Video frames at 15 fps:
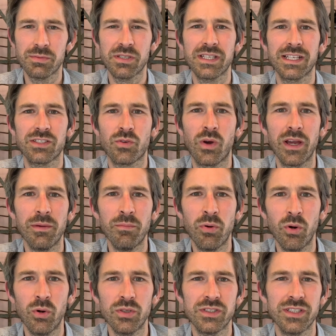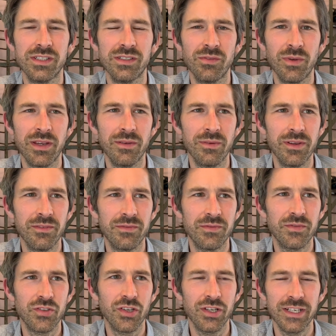suppose that's quite important. We've
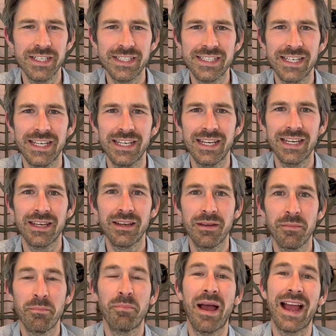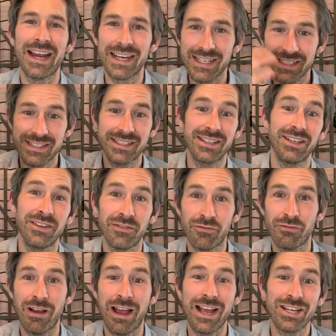certainly seen banks that have
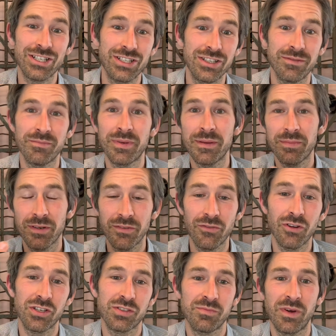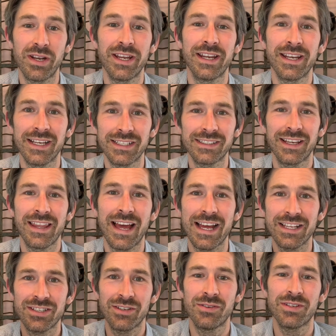crashed and people have lost money and things like
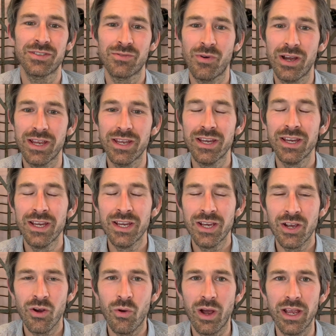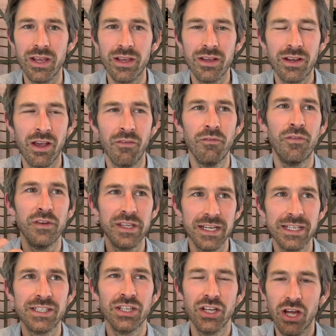that. So it's quite quite comforting
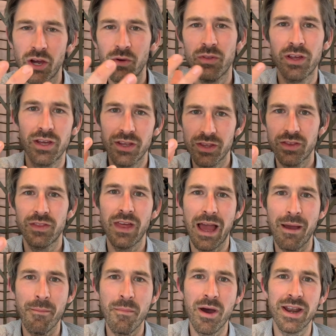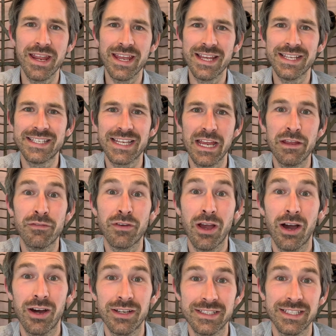to know that that money is
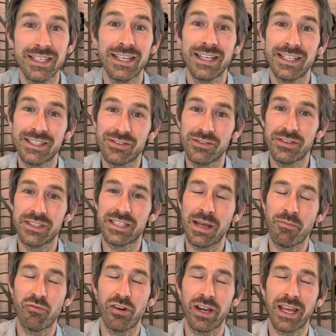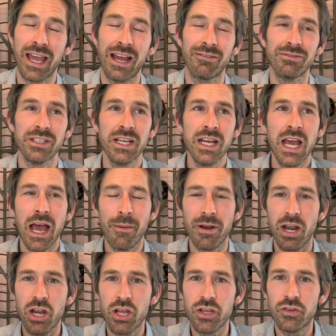safeguarded in a sort of separate account. I mean, I
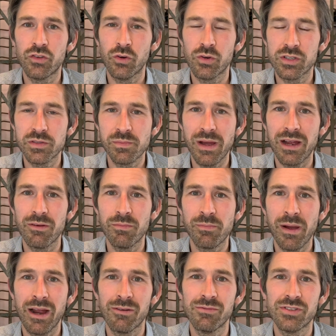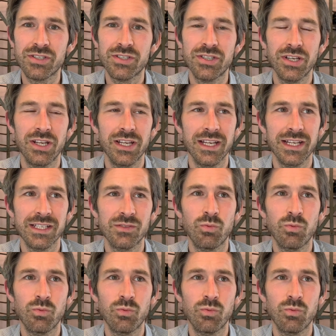know you talked about pound sterling as